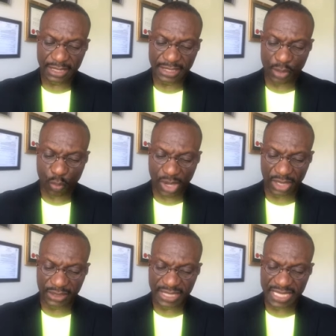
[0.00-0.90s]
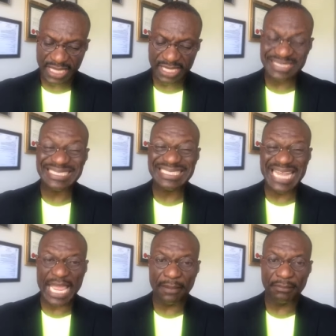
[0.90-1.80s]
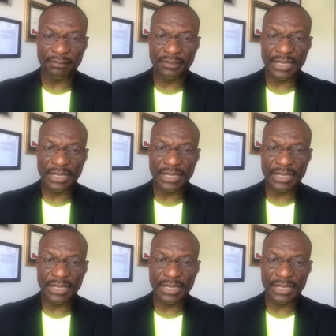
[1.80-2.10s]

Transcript: the world hears them.